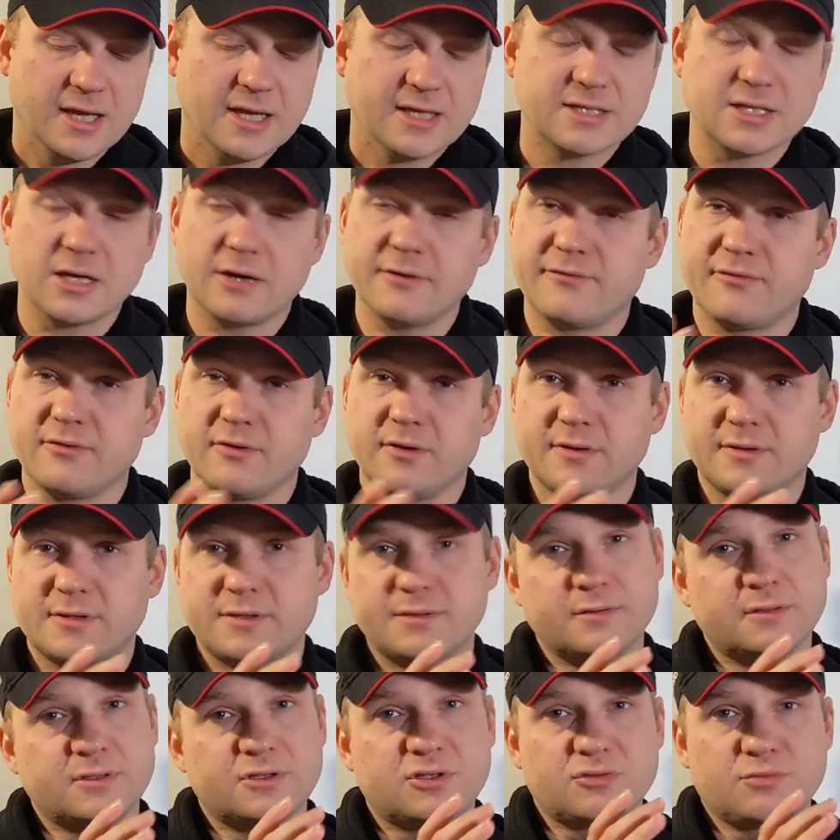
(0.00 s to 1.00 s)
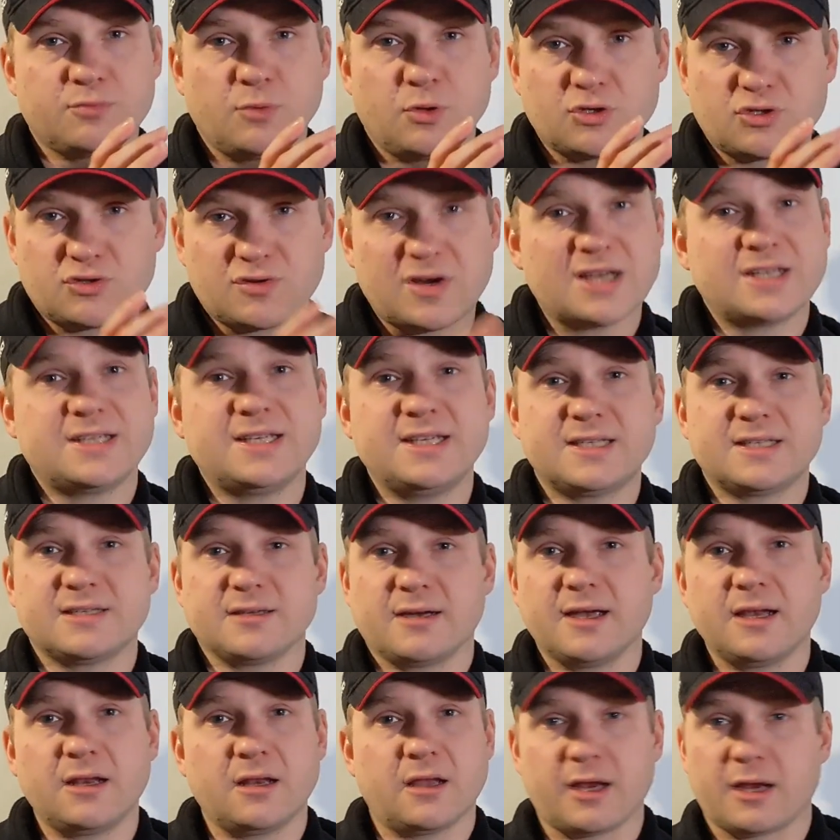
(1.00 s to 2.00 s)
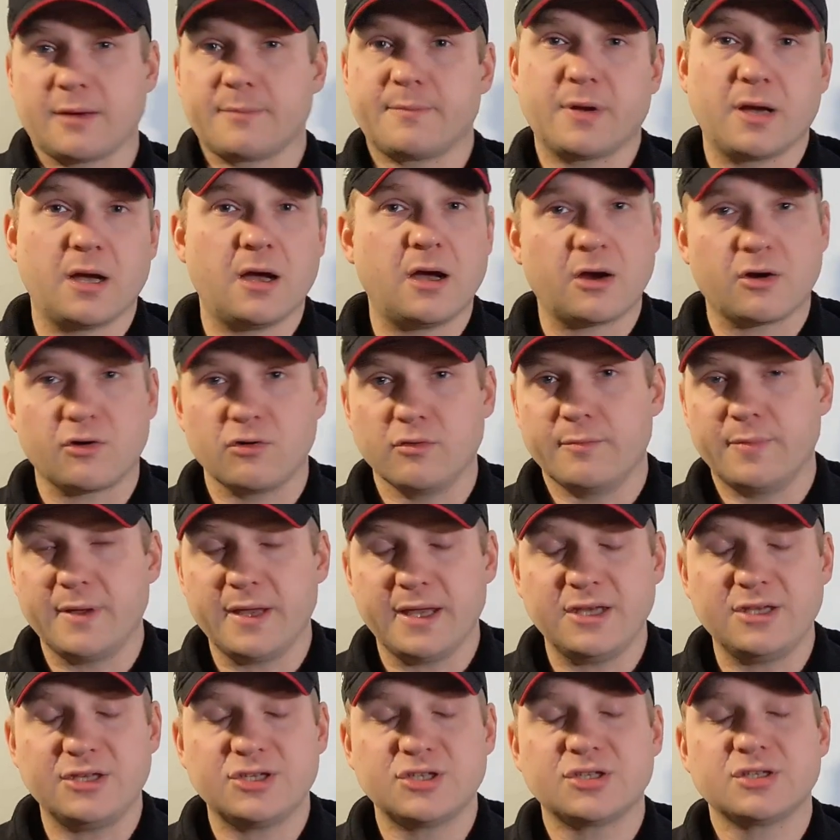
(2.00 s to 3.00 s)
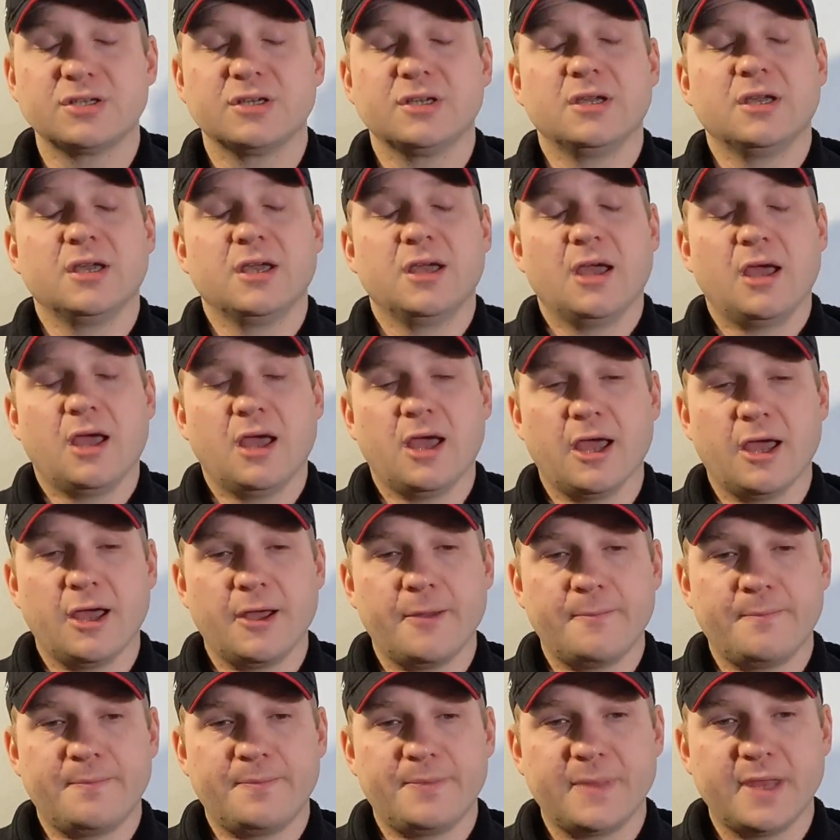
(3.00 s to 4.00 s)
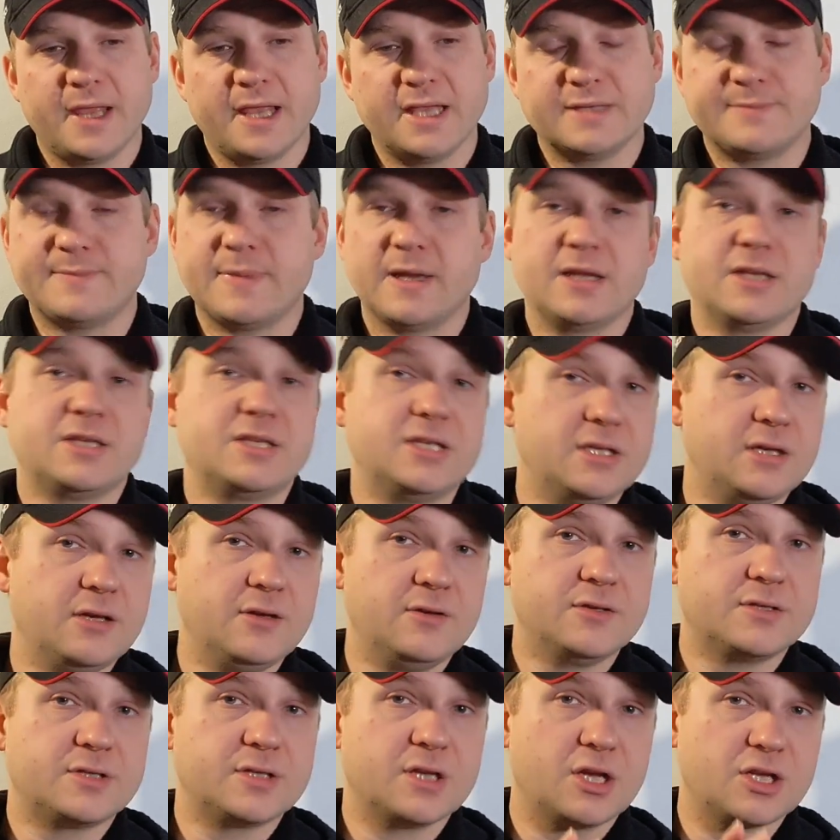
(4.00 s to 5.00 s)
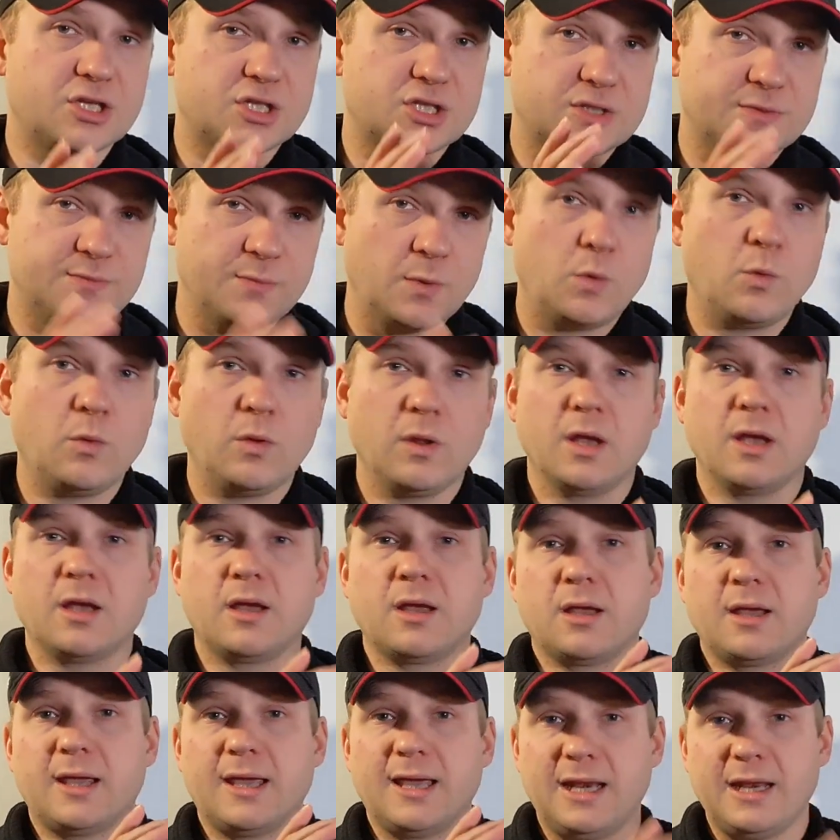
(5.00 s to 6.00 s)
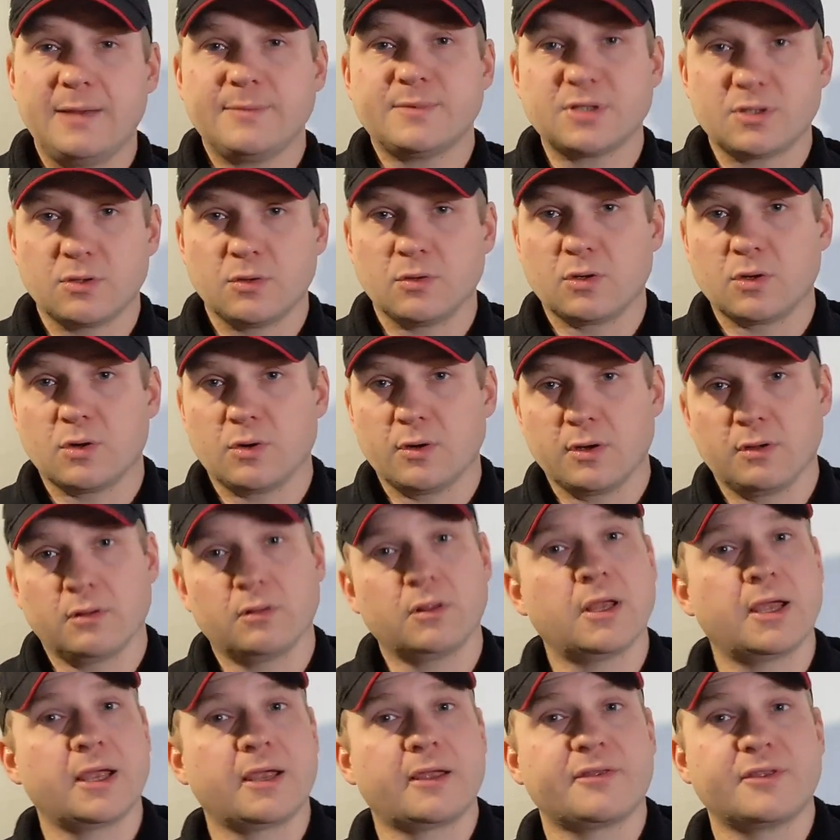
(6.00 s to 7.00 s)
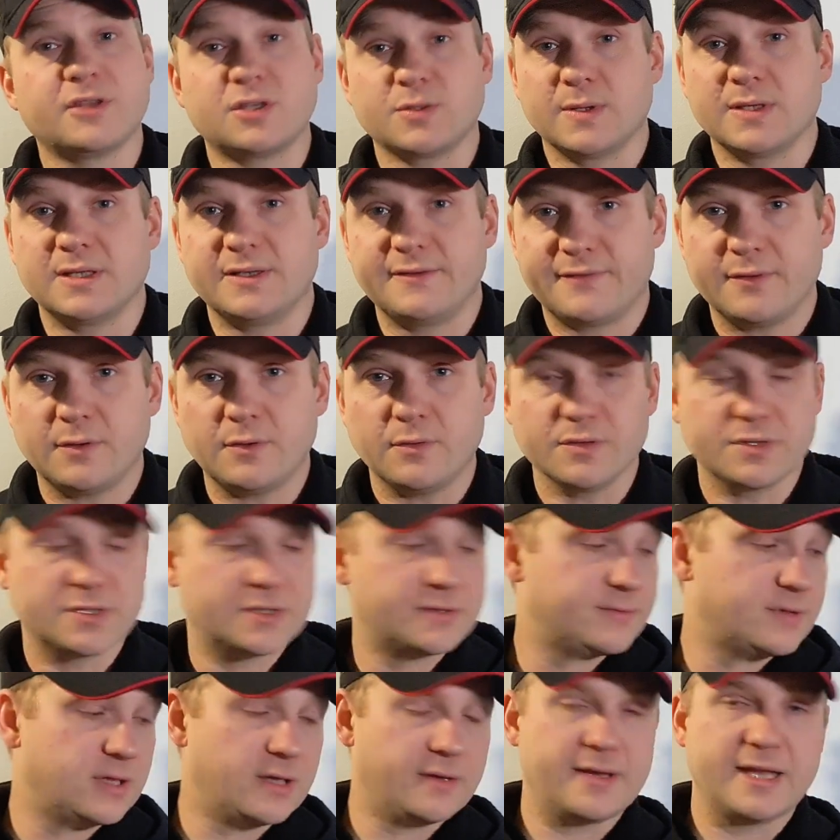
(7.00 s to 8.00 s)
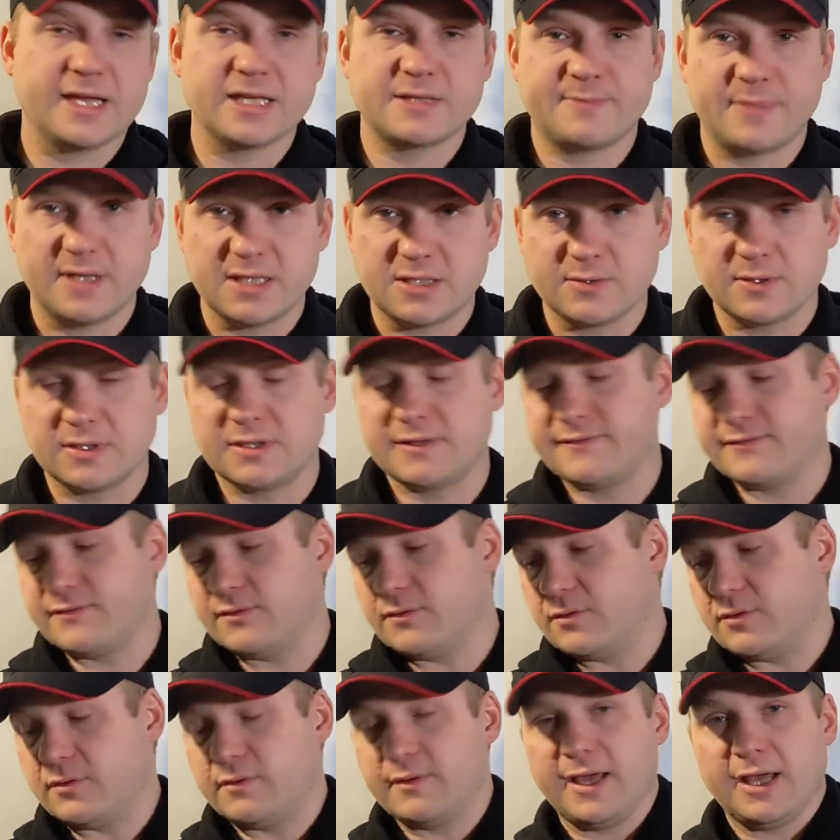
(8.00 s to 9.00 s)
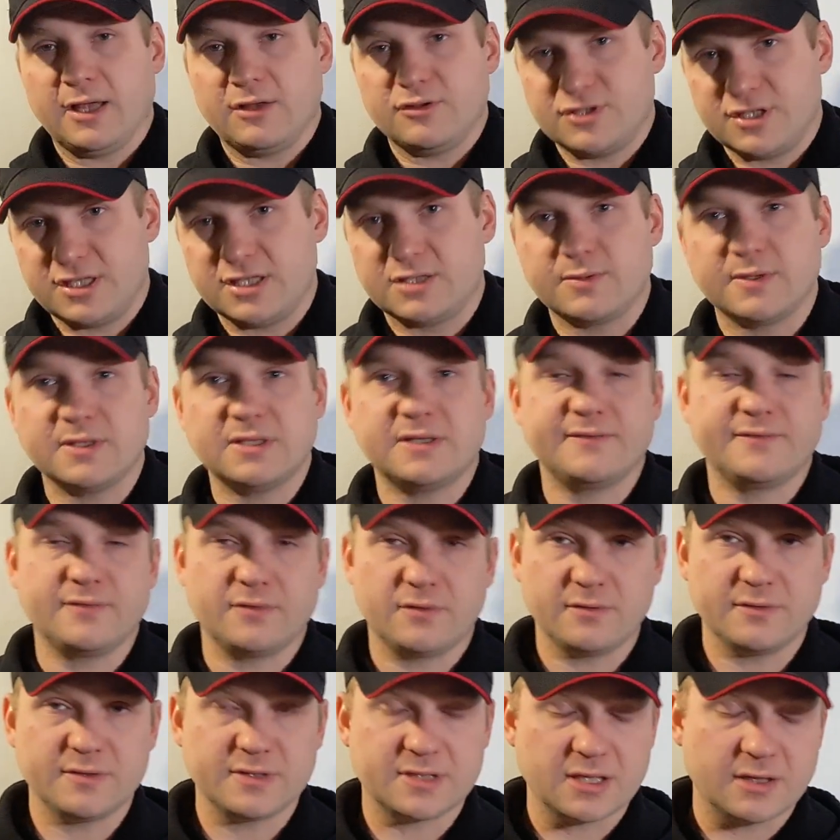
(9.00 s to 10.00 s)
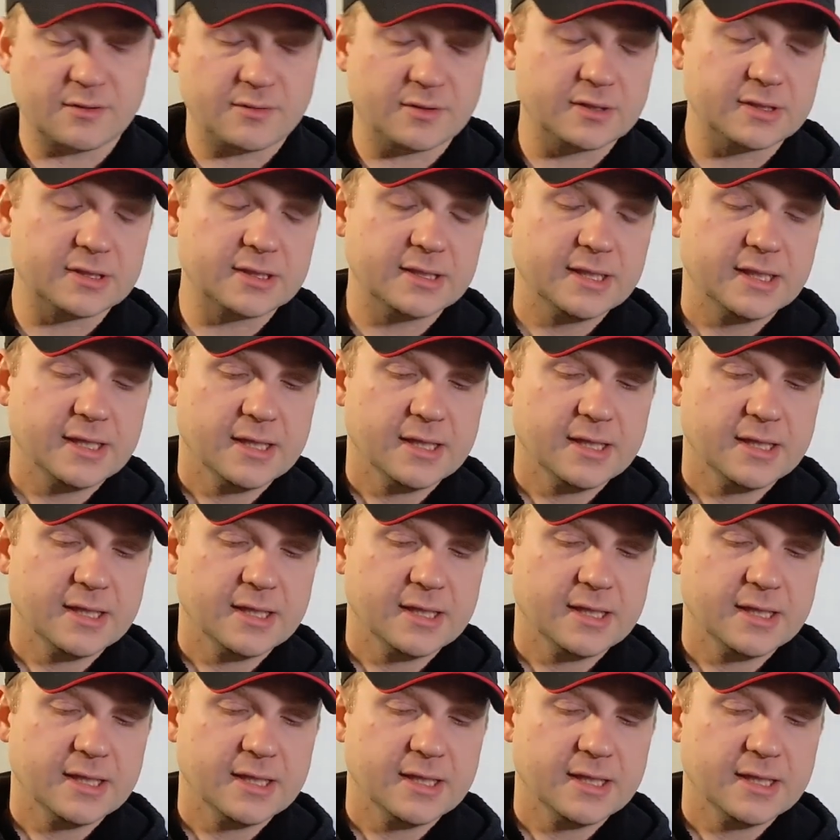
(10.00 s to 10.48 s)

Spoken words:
So for a more trashy site like a park or a beach, it's better to use a smaller elliptical coil like the 24s, so the SP24, LG24, and so on.